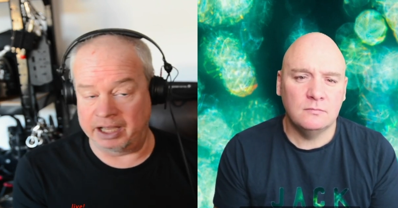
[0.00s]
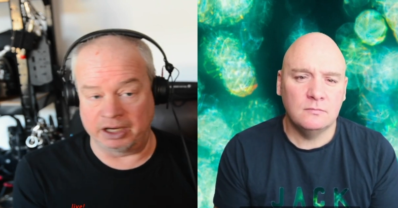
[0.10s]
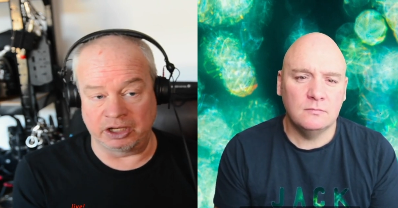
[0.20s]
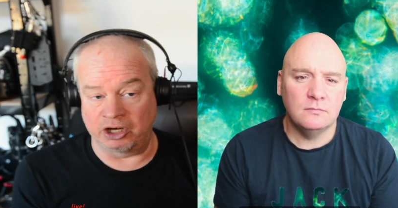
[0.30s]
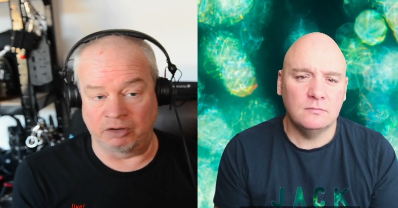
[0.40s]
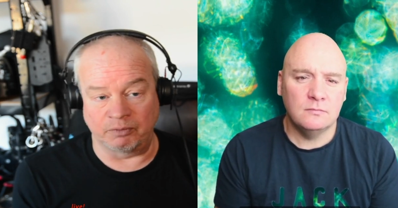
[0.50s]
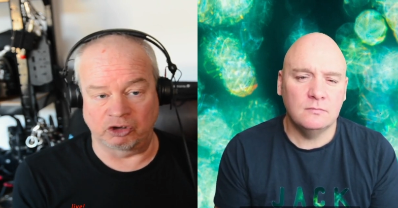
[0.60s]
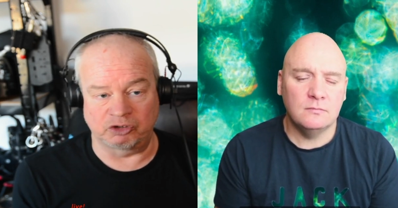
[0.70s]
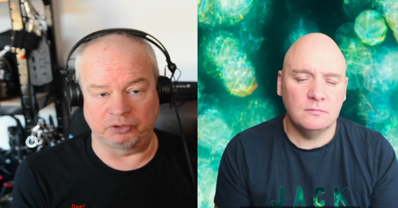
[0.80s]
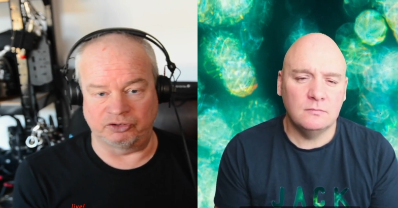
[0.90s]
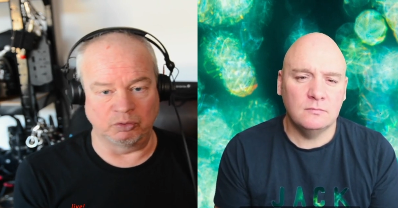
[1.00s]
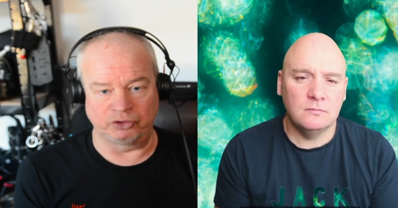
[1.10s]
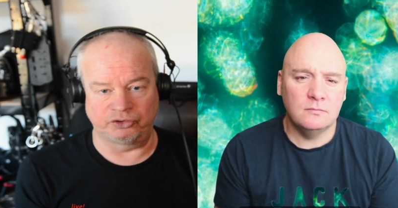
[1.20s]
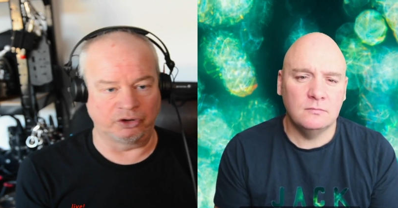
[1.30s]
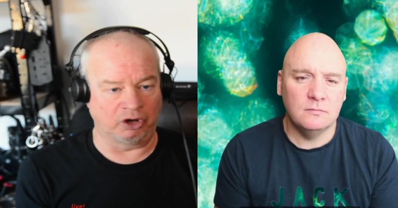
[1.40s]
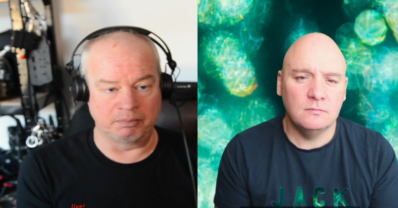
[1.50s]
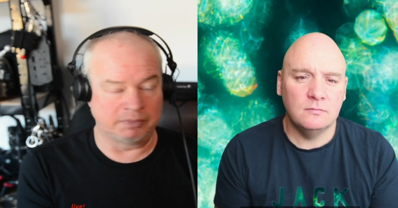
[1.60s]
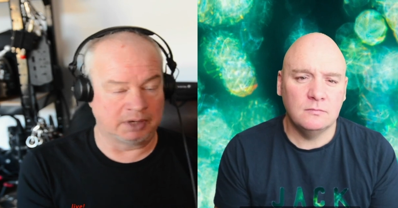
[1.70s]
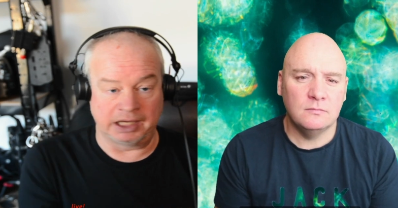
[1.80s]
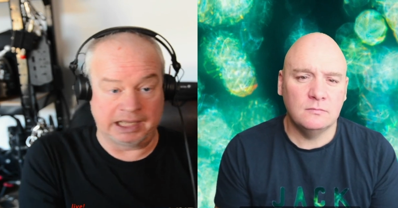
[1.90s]
Speaker 1: And you know, octopus in the water
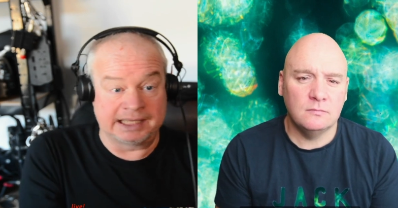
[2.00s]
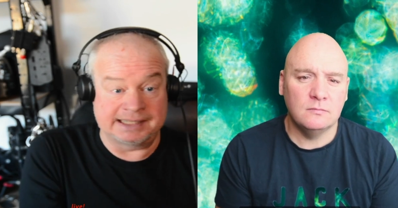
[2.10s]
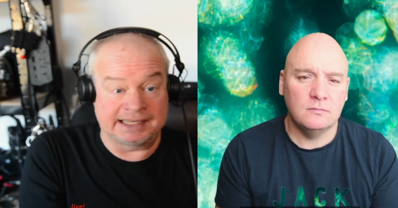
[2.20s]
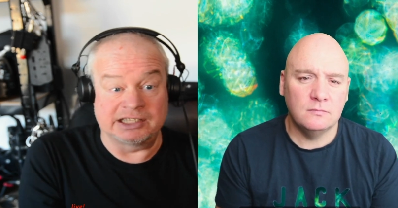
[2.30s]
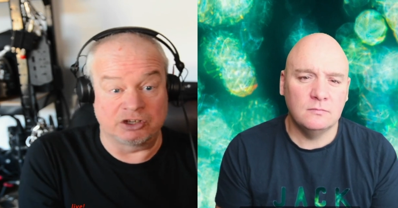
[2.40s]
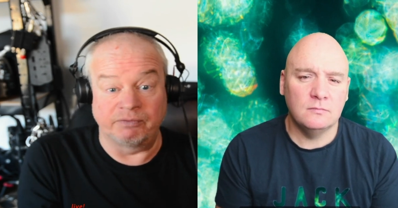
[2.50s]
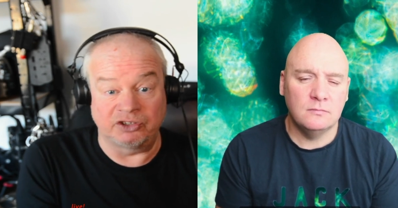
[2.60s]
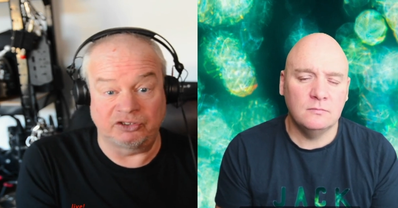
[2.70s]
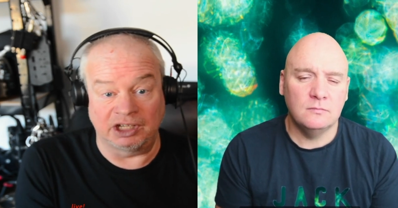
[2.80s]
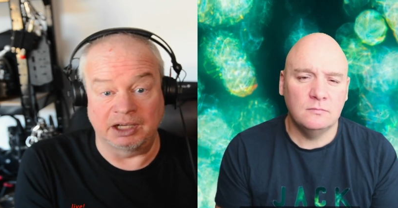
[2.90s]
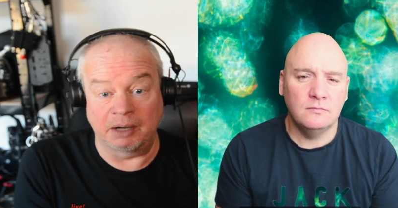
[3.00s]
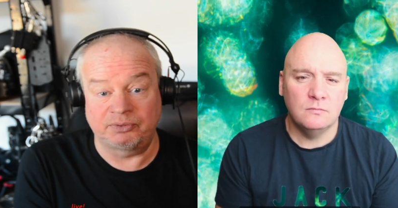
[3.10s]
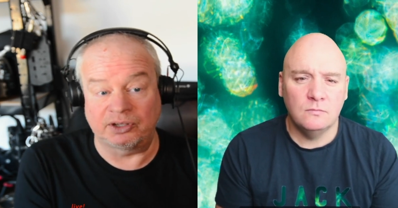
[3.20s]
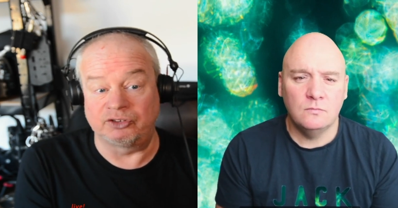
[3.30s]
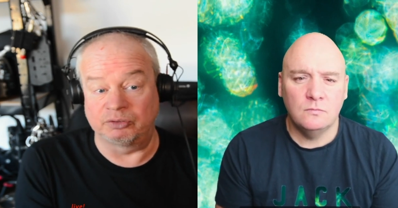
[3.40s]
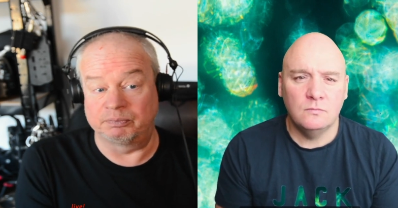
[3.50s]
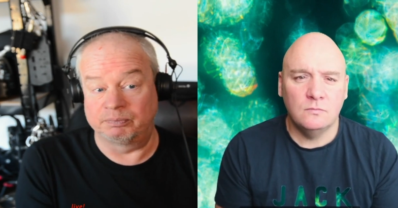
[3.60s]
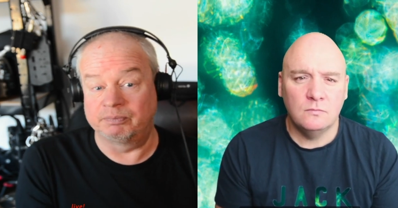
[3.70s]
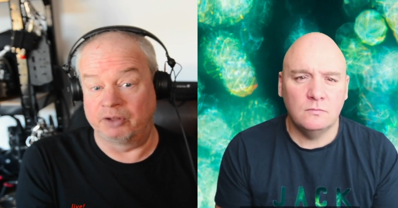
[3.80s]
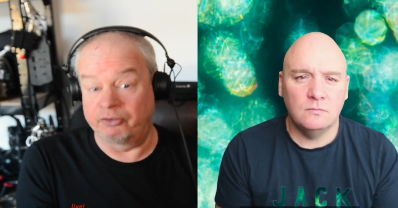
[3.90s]
column is obviously a
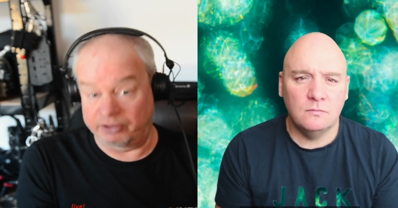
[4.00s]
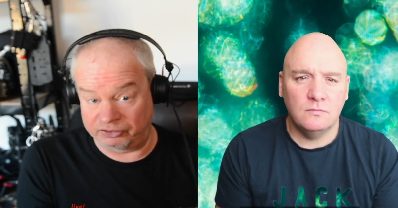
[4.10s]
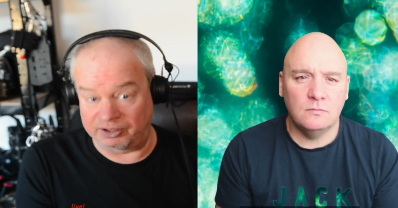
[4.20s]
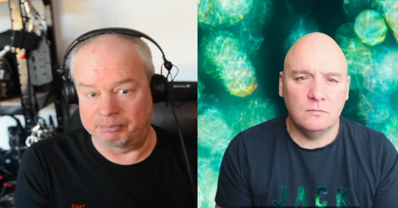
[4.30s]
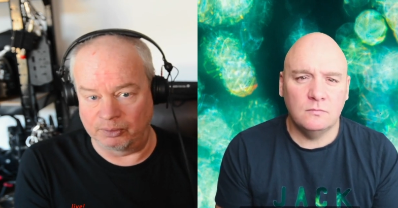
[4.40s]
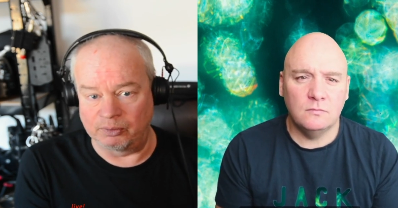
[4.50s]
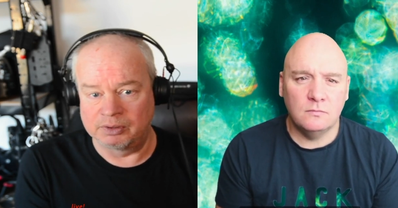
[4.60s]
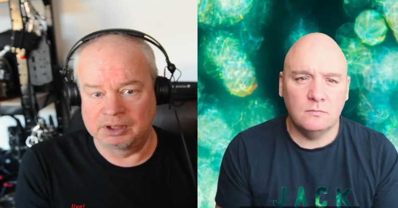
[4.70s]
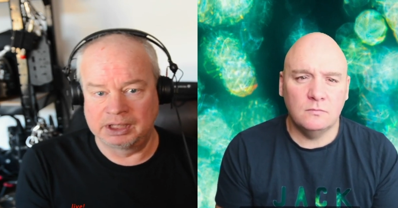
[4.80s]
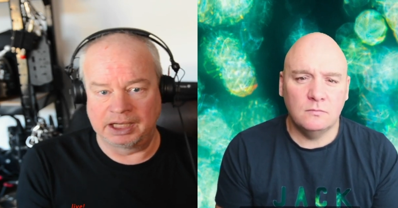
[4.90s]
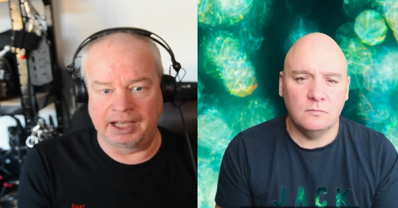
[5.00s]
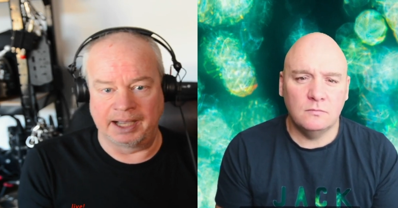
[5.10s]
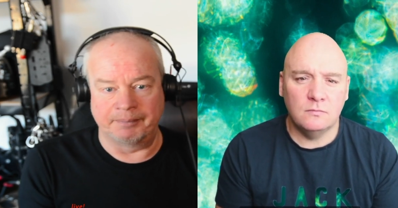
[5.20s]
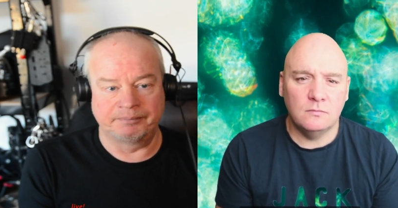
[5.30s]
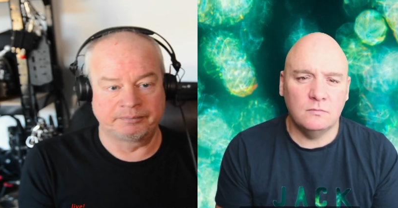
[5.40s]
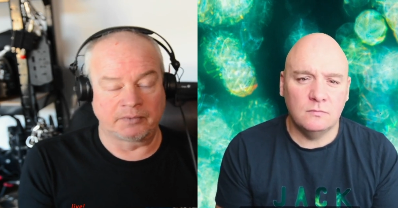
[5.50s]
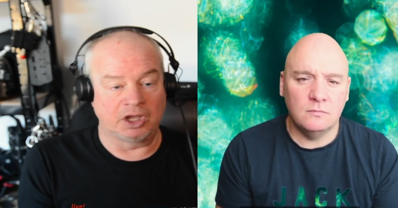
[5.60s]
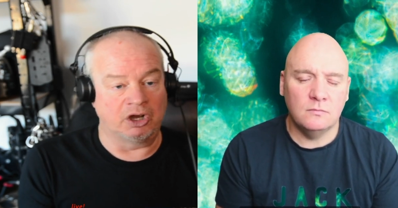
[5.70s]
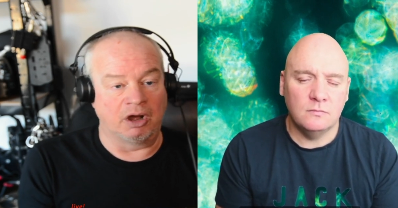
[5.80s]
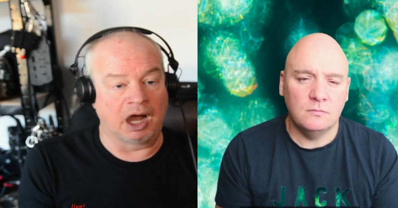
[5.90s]
potential another example. You
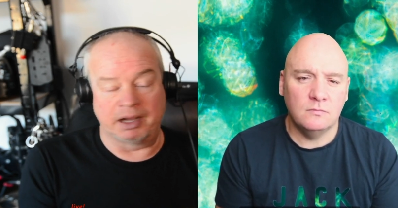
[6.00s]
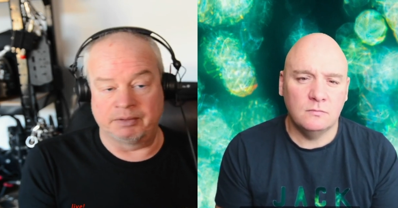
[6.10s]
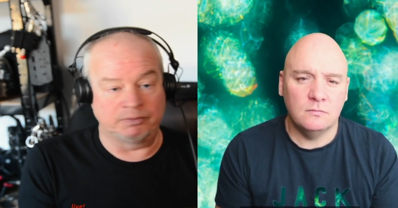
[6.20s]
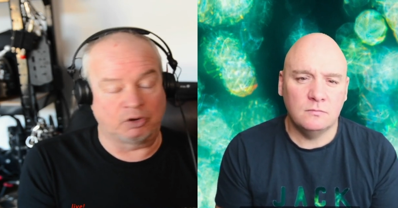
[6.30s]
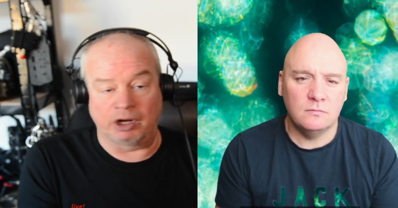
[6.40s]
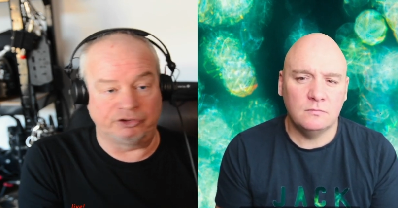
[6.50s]
know, I'm